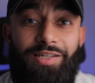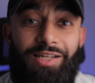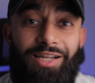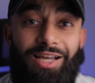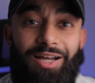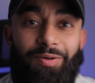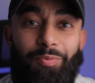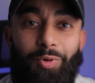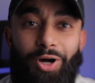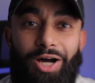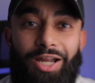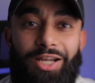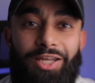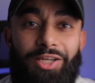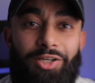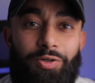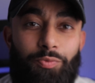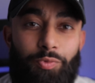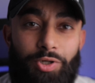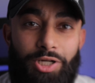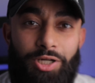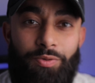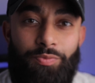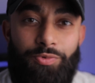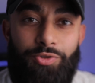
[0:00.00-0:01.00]
Assalamu alaikum
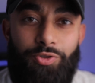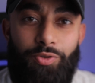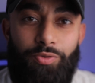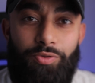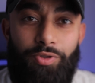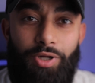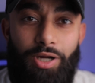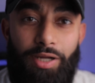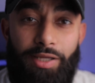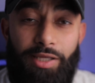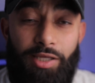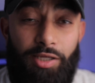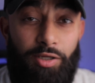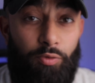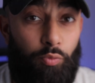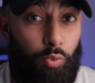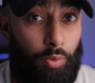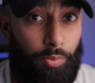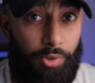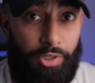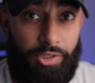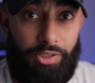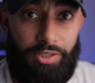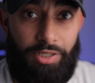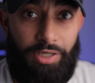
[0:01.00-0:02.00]
wa rahmatullahi
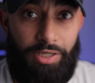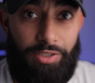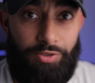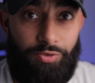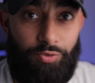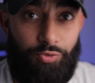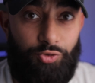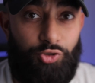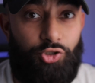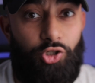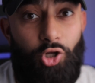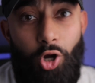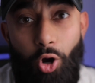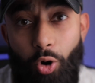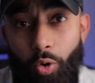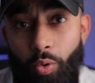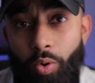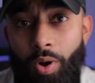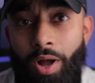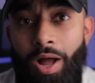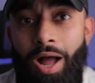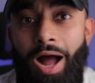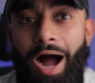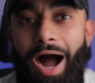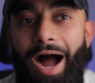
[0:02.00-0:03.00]
wa barakatuh.
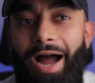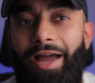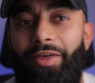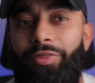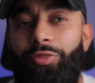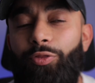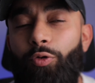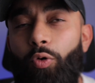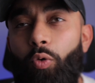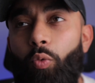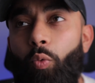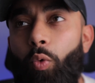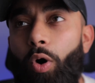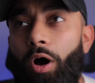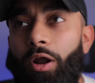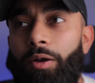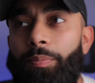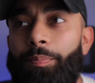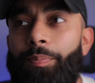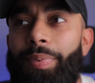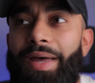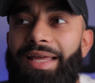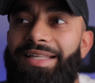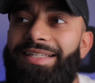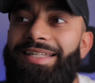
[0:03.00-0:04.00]
So, I thought
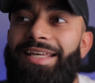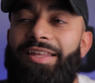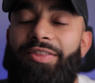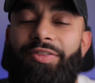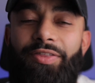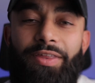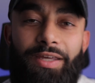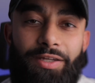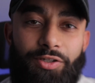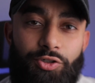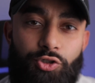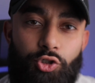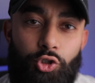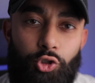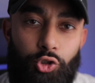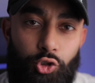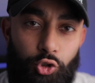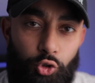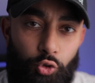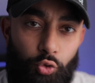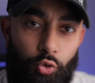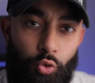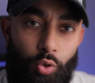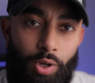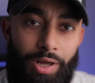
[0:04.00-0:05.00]
what better thing to
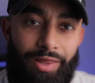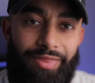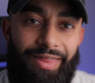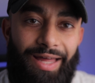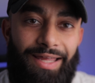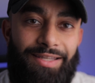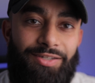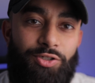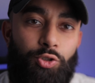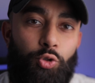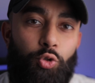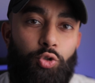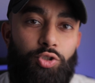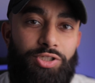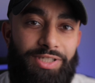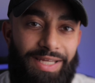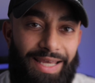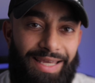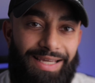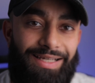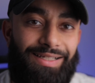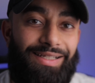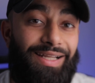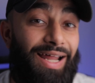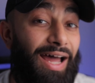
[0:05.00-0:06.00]
do than to
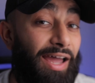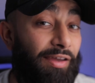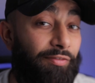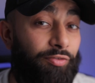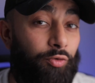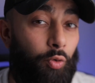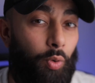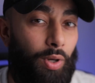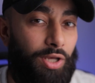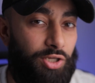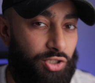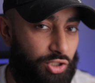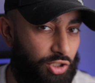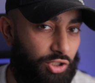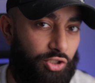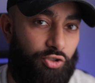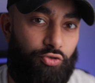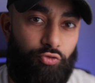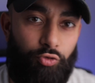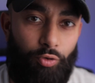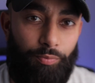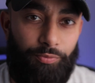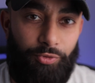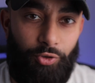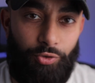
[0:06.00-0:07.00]
take live questions
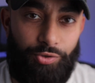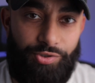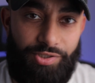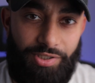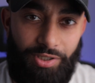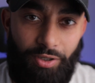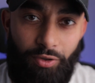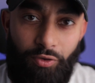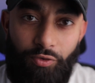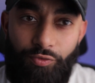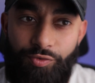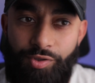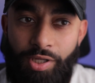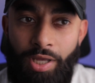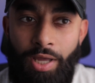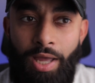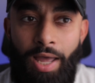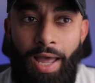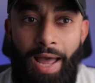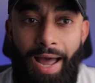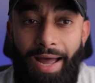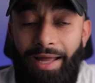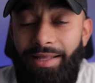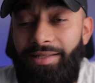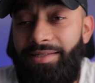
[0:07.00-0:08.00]
from yourselves
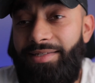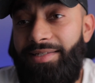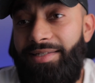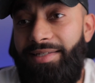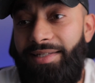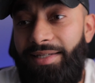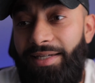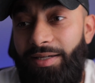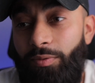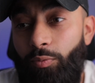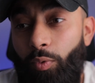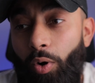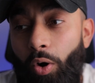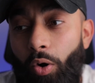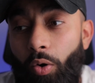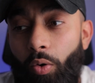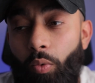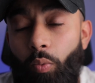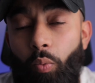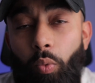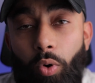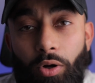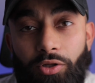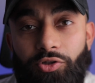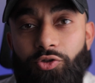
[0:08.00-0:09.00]
and see, well,
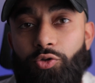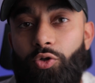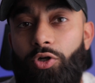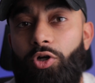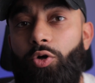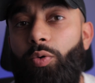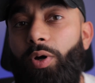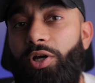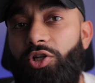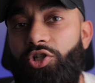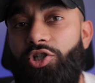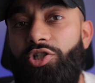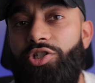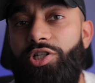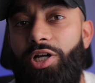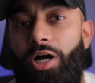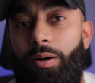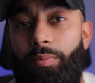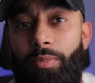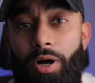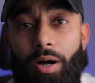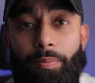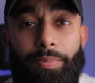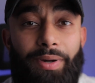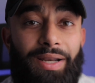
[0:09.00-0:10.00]
what sort of questions
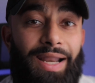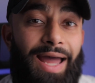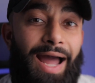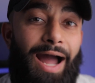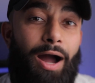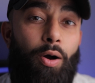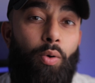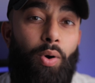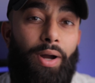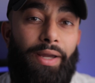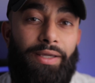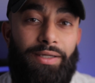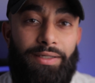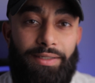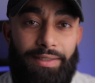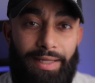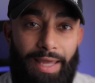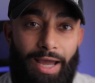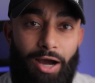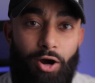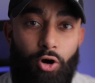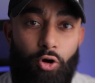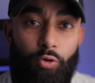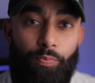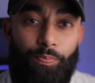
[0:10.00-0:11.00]
come up and how I can
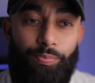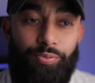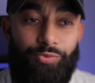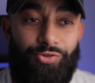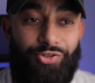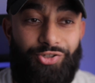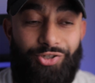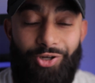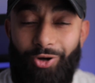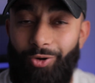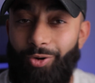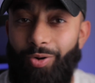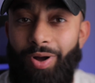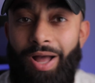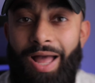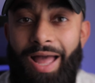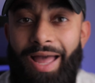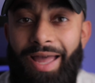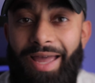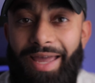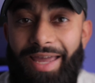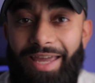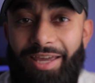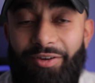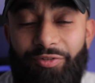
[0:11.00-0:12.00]
help. So,
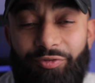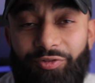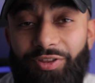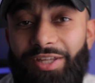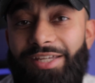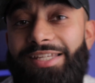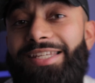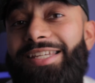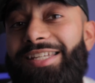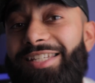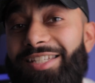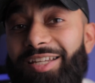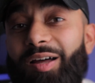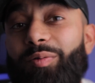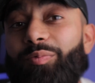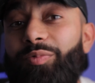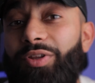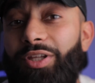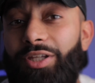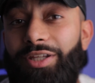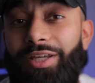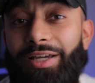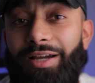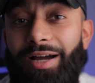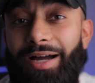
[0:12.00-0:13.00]
if this is
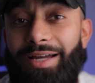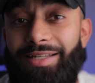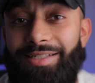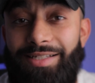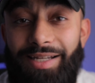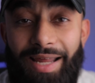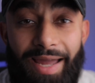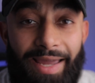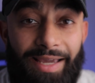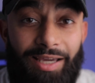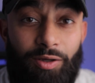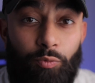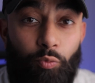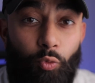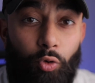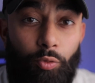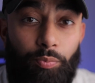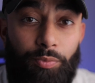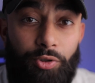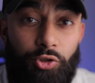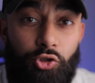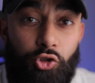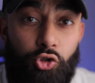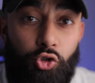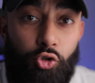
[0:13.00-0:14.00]
something you guys like and want
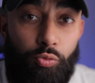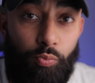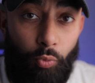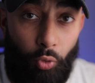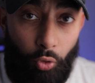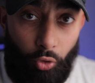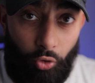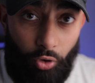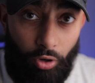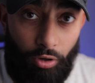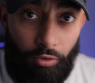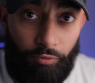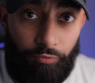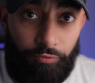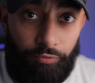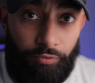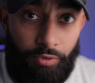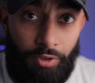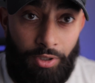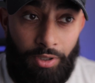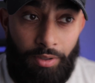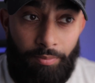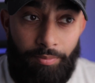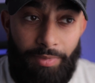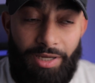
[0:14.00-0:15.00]
me to do more of,
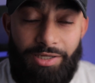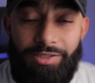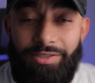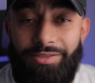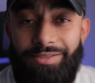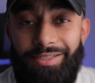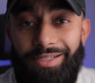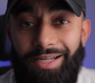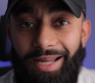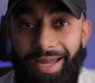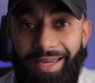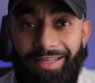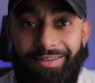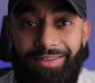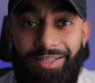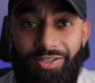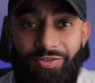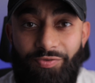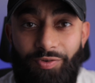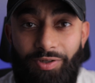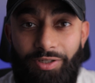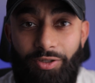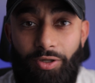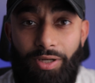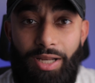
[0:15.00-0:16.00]
make sure to like this
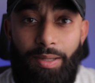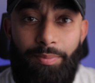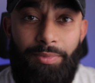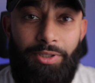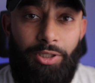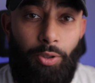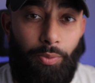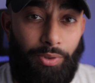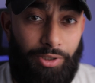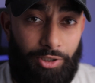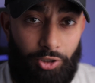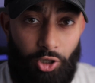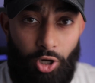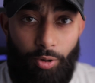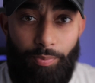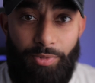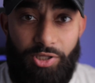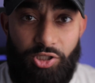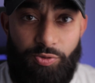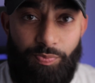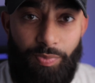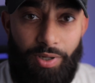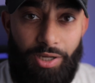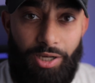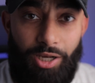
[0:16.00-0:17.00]
video, let me know in the
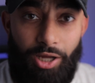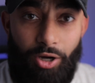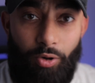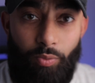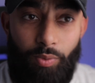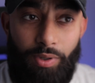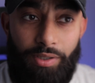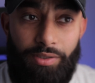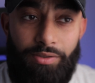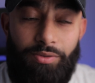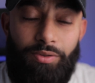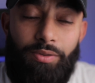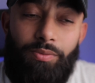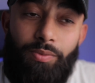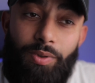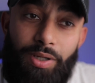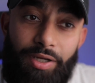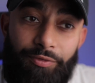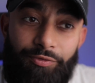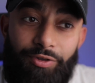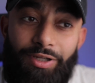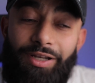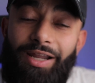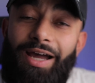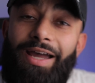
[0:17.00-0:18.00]
comments below, and well,
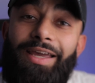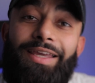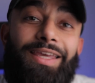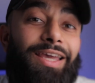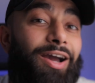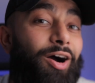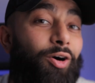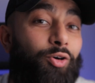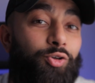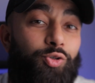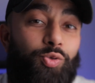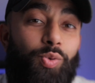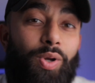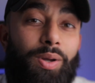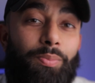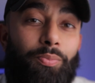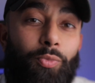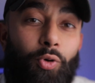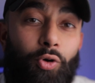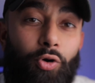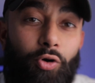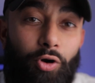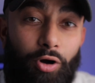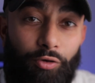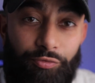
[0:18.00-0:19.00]
if you like it, I'll do it
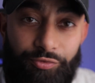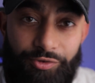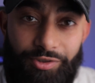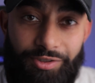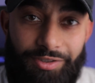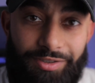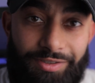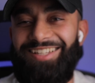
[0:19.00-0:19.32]
more often.